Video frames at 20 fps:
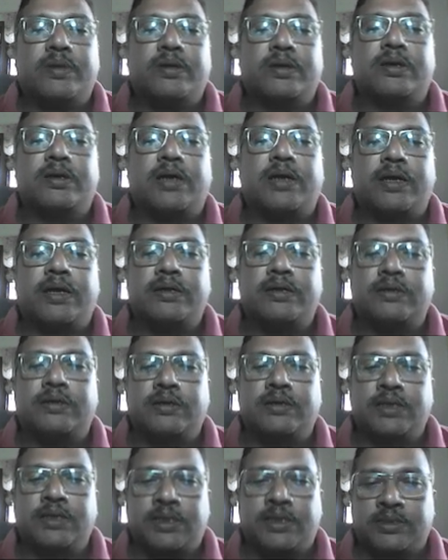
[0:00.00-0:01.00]
and
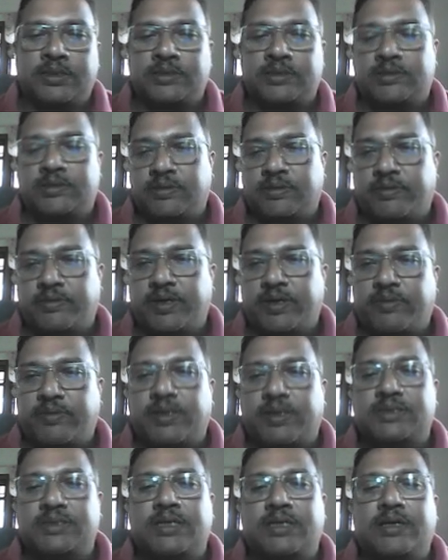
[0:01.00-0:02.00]
it
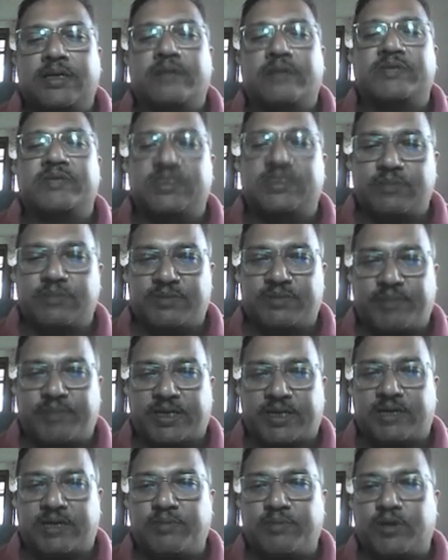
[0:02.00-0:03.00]
works in a visible
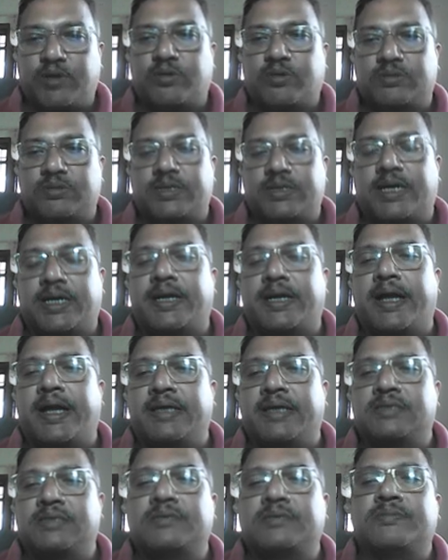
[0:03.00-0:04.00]
spectrum because they are
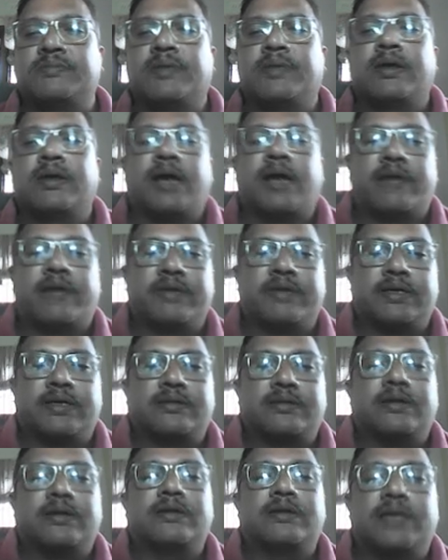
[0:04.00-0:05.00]
dyes having
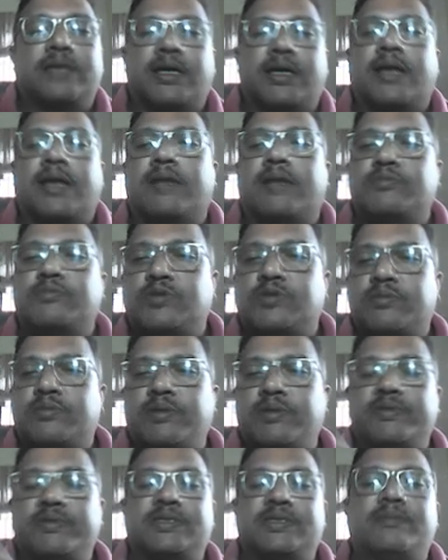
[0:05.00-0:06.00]
they can absorb the
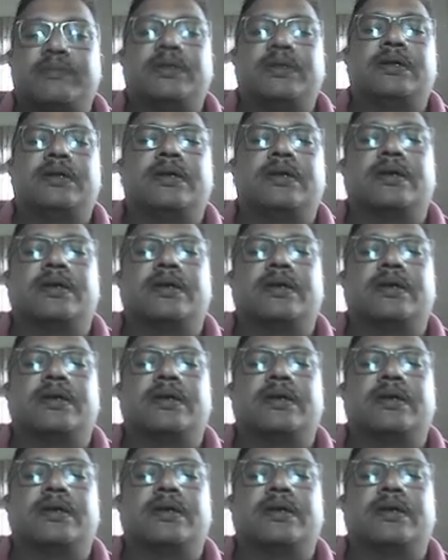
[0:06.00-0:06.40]
visible